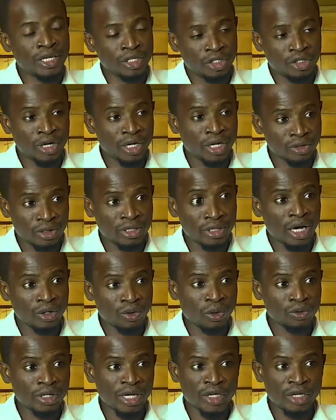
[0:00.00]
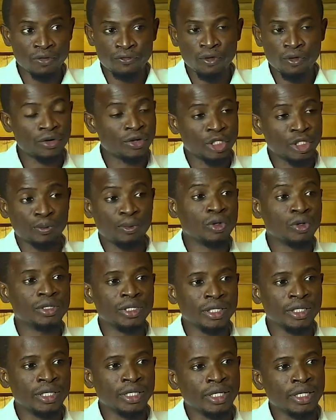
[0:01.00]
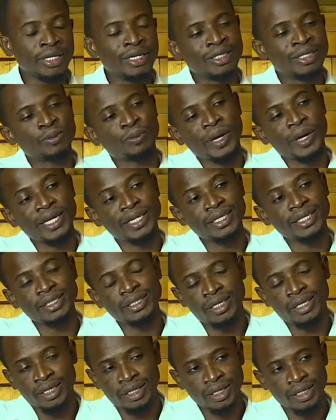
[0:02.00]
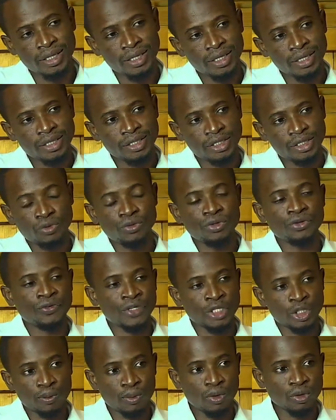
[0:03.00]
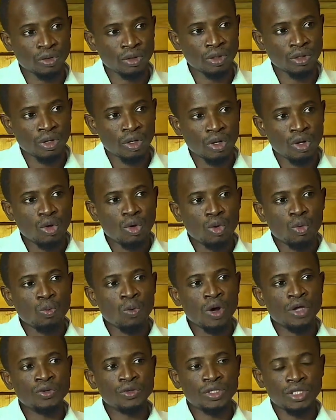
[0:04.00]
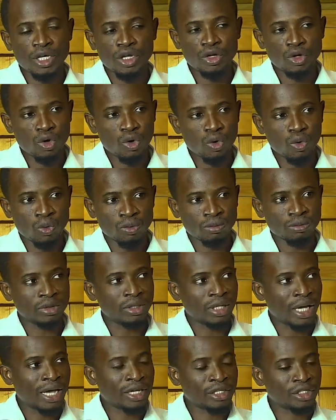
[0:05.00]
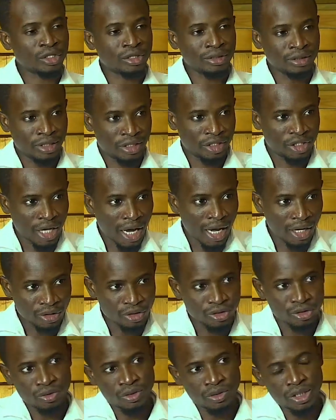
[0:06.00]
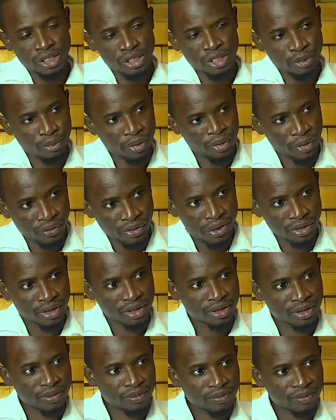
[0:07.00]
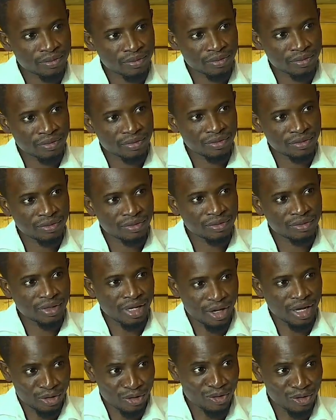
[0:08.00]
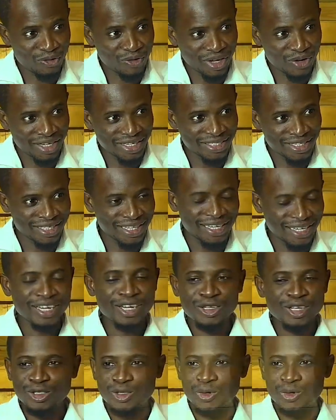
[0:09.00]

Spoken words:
child is trying to download and you've not responded yet, it is pending there till you respond. When you say no, they ask the child to see the parents. I don't know if you understand.